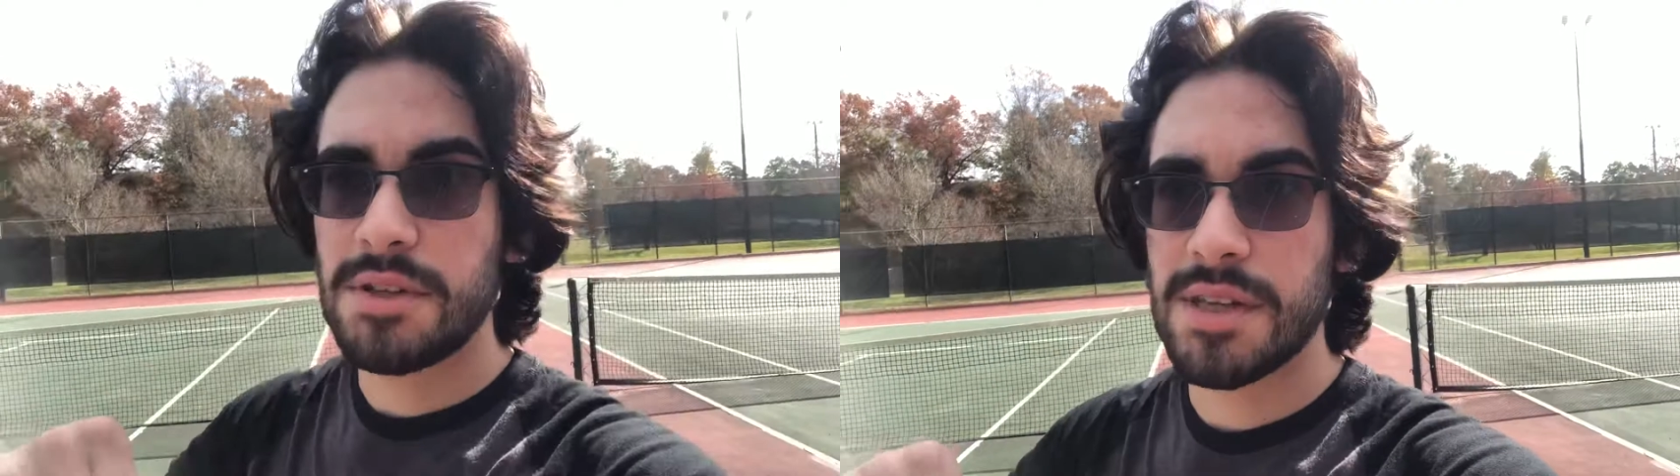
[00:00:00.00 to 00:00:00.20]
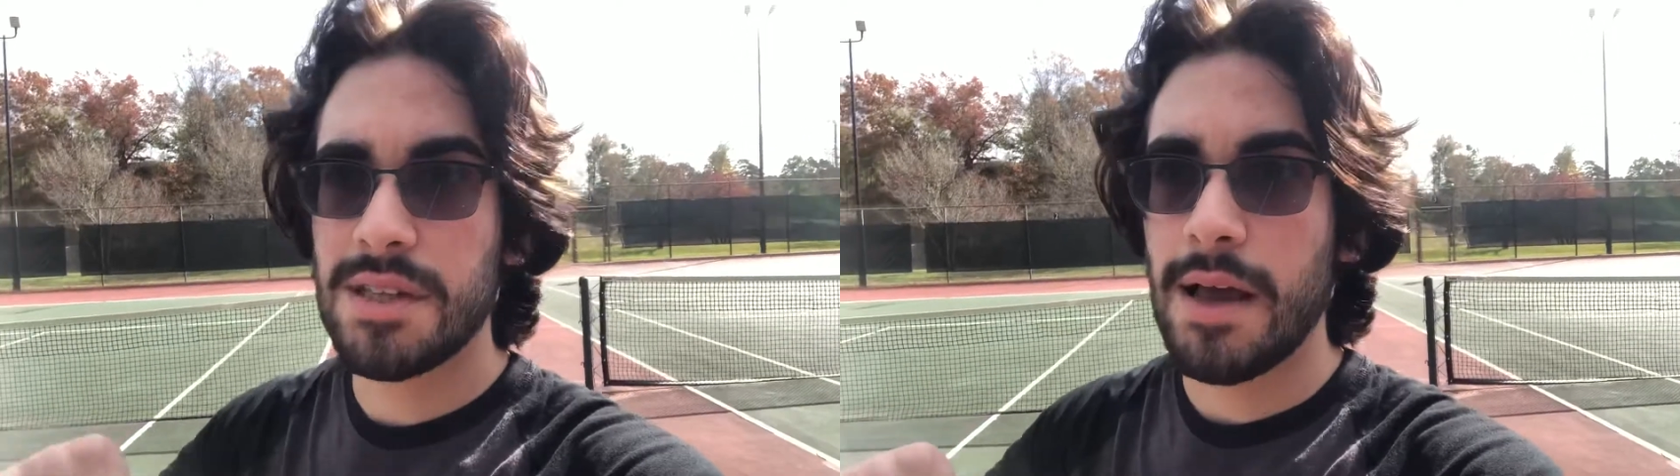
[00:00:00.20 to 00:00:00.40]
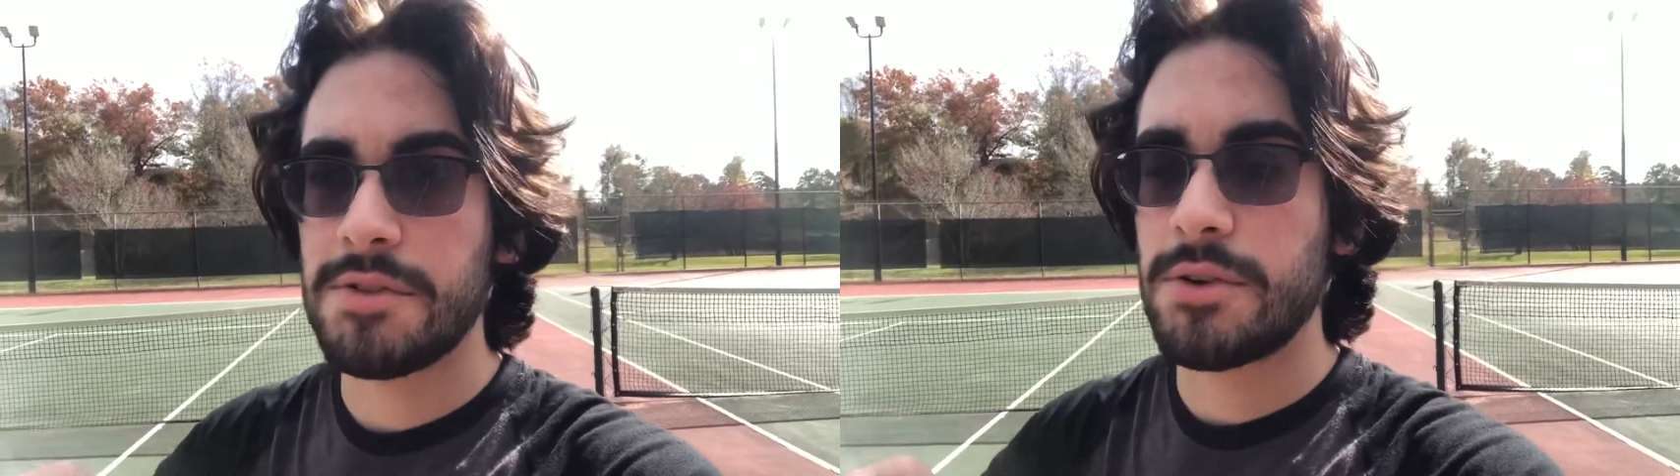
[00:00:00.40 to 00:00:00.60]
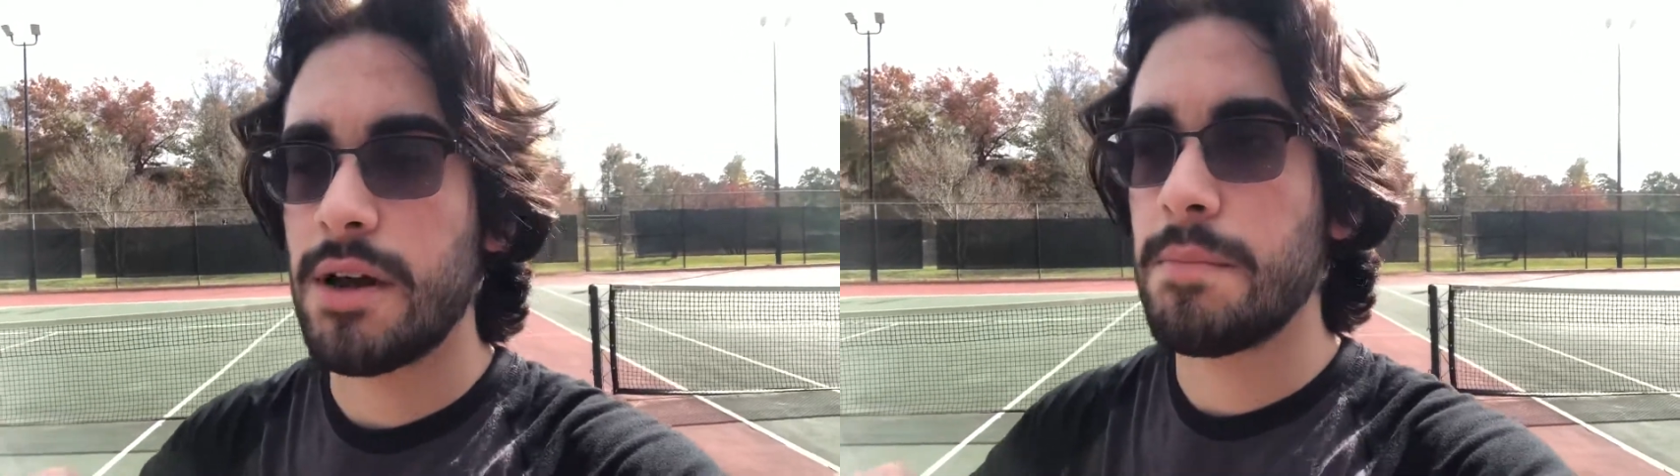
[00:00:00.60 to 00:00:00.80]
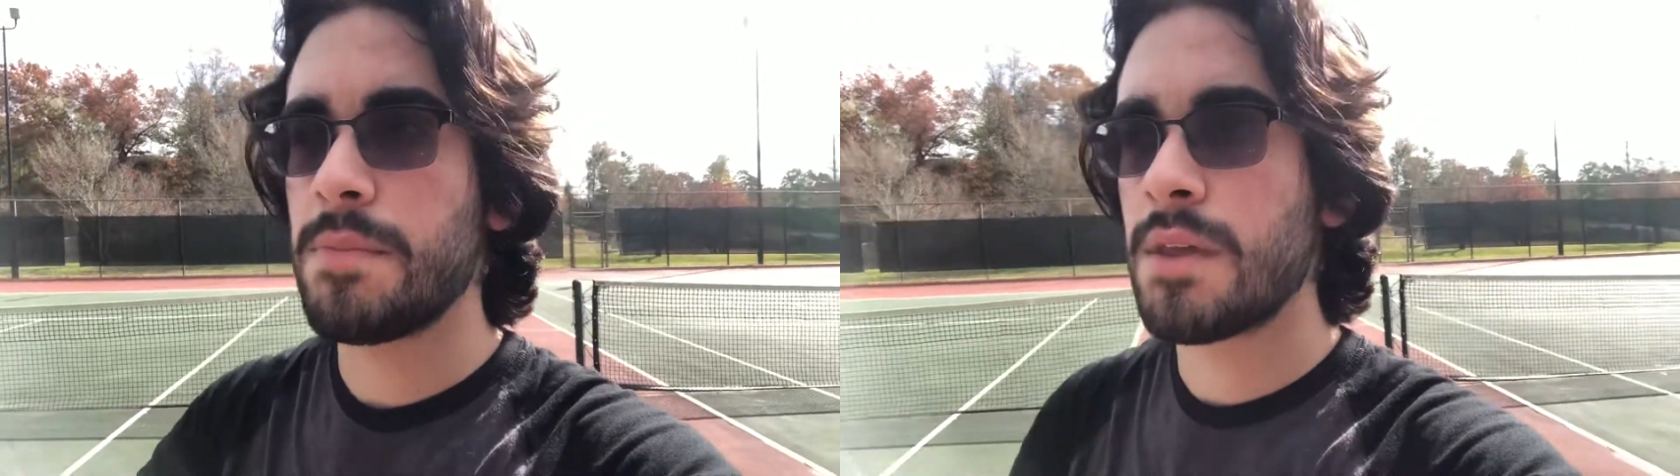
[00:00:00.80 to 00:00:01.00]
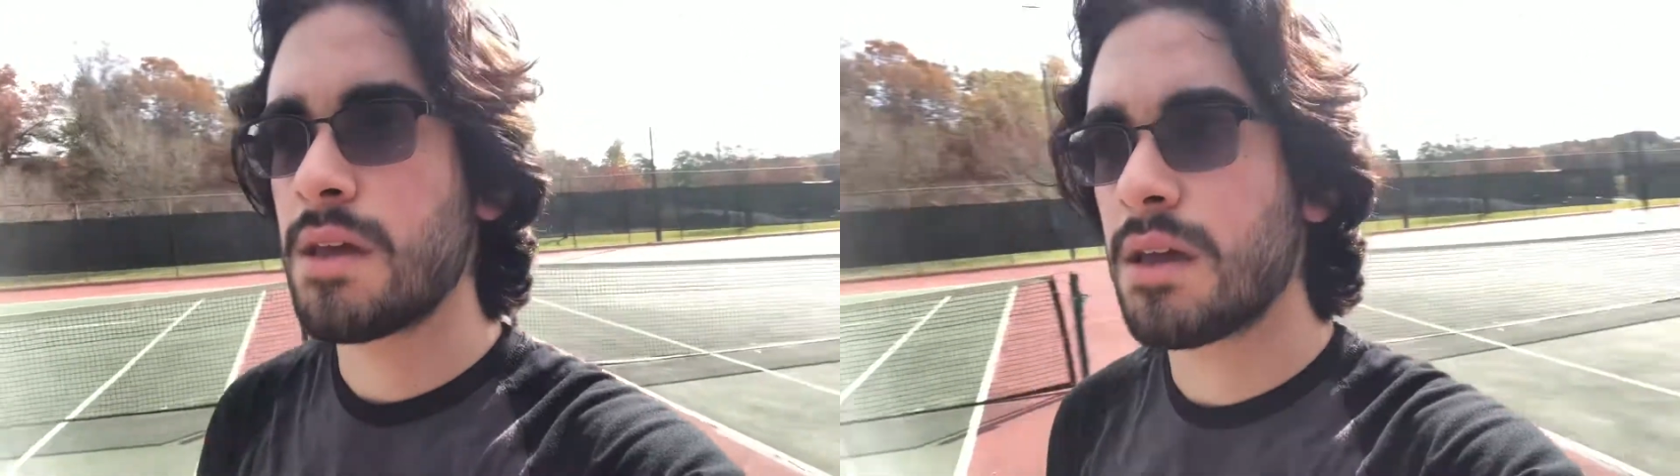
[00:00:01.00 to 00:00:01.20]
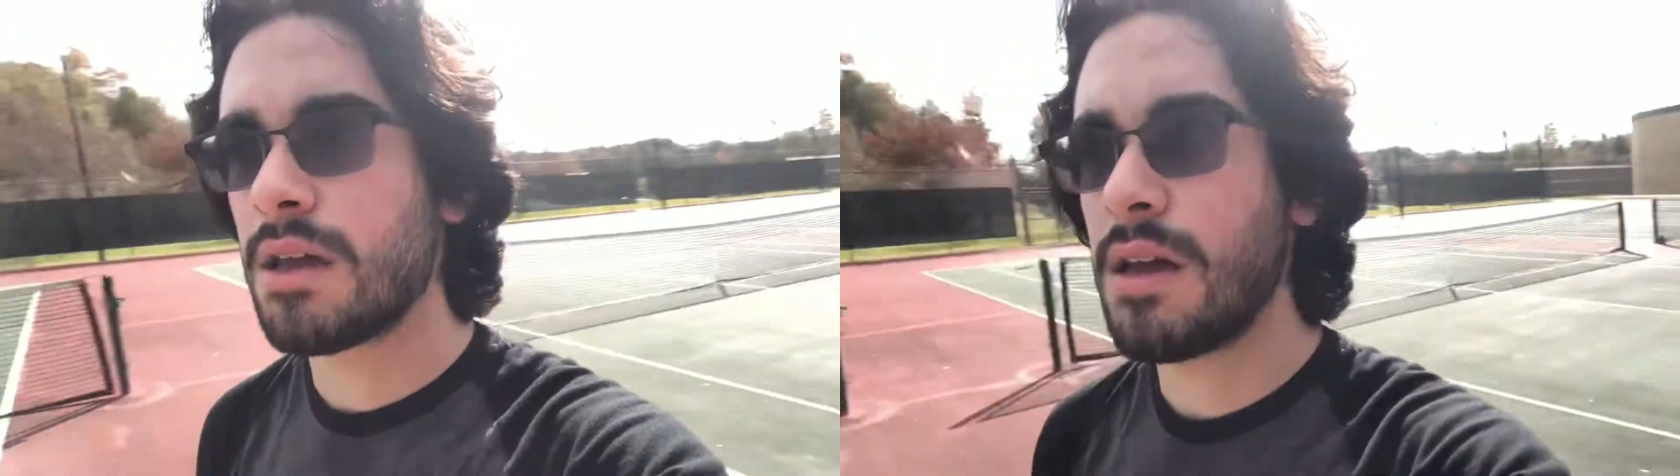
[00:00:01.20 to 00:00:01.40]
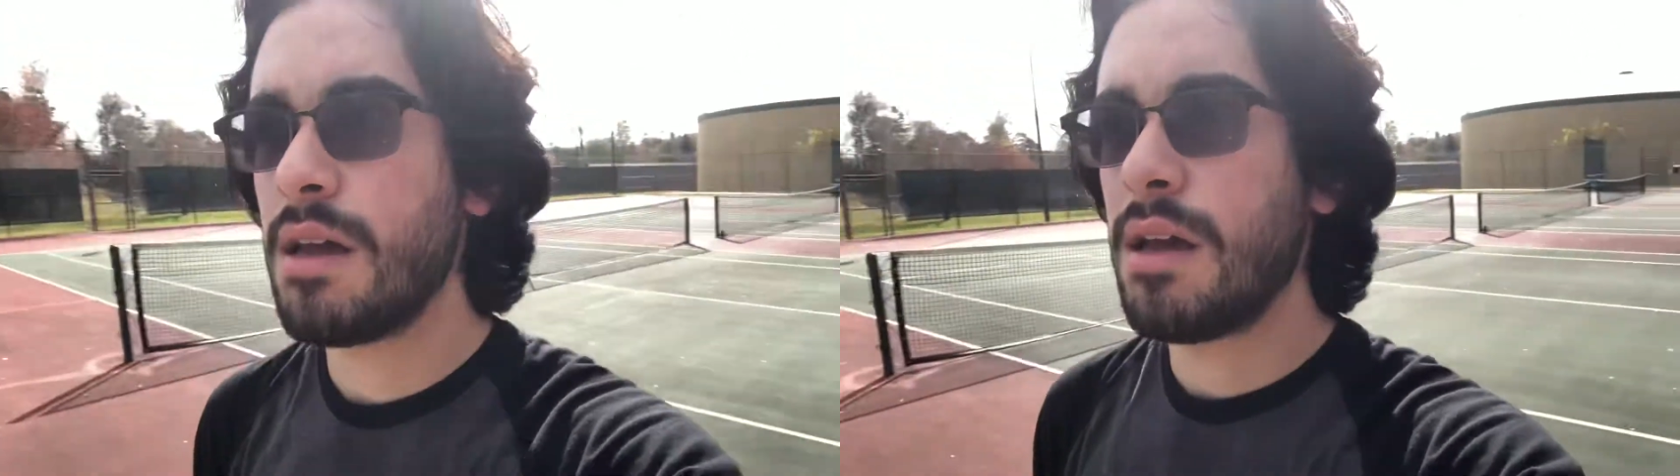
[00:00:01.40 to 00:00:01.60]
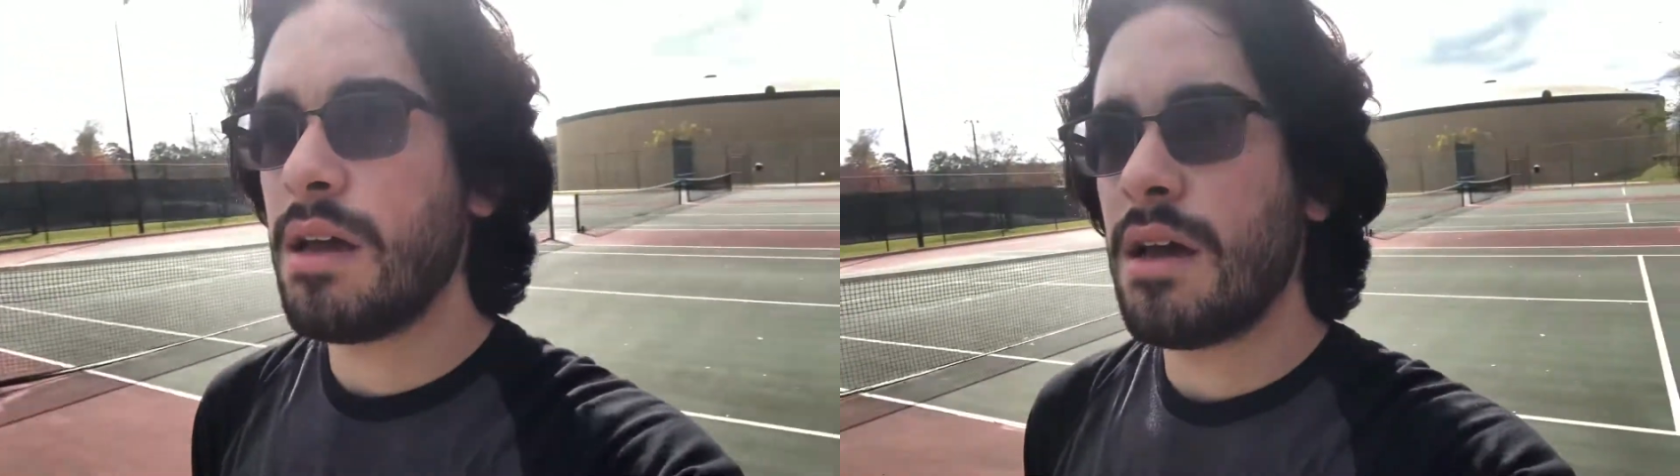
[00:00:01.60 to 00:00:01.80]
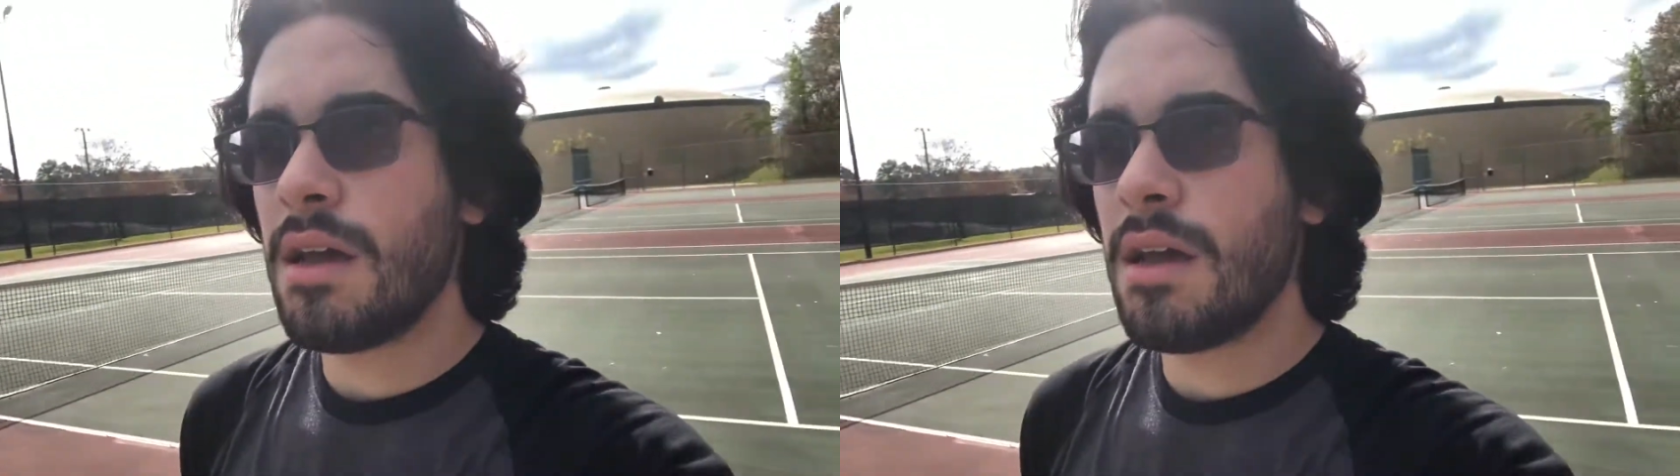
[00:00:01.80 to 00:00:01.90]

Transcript: to this live stream.